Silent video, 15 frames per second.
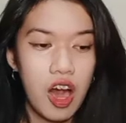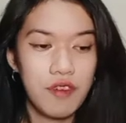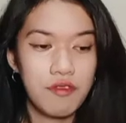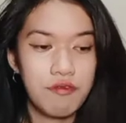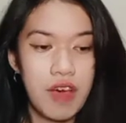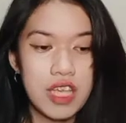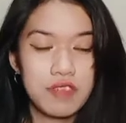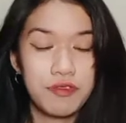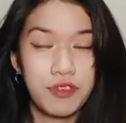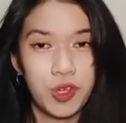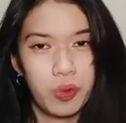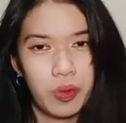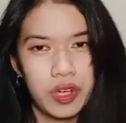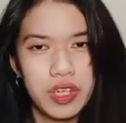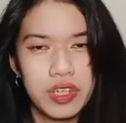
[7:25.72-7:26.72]
Fast
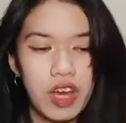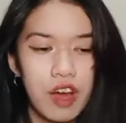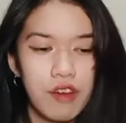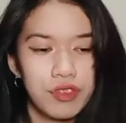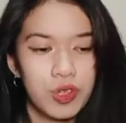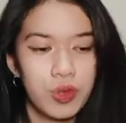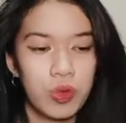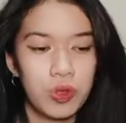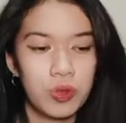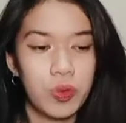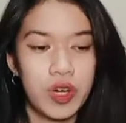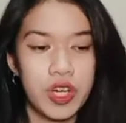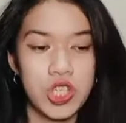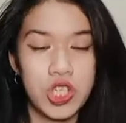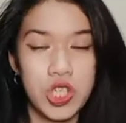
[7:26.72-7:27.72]
forward, after World
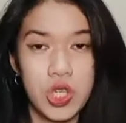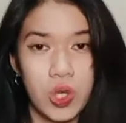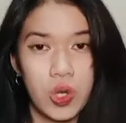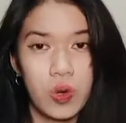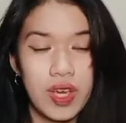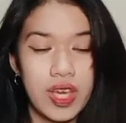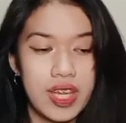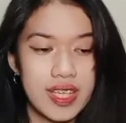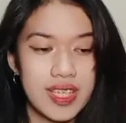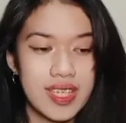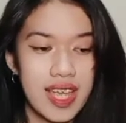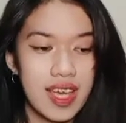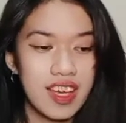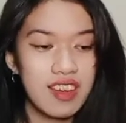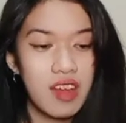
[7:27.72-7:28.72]
War II, in the
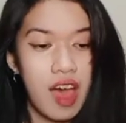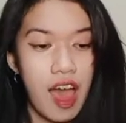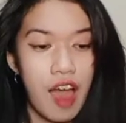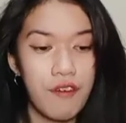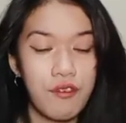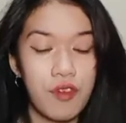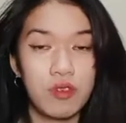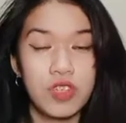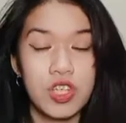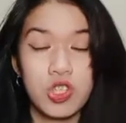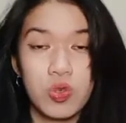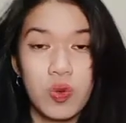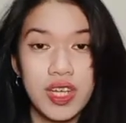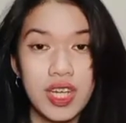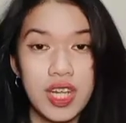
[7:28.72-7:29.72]
second half of the
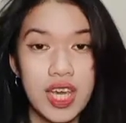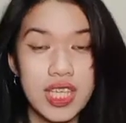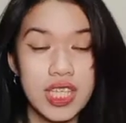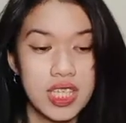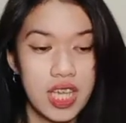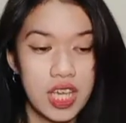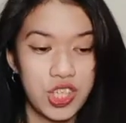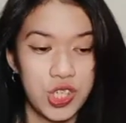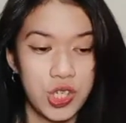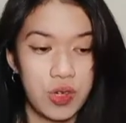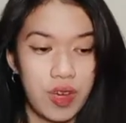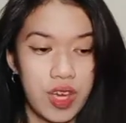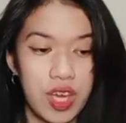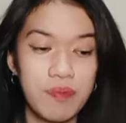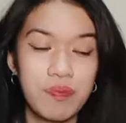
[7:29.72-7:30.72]
20th
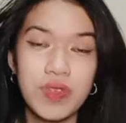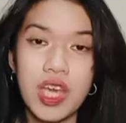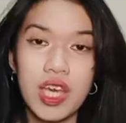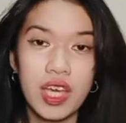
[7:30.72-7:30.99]
century,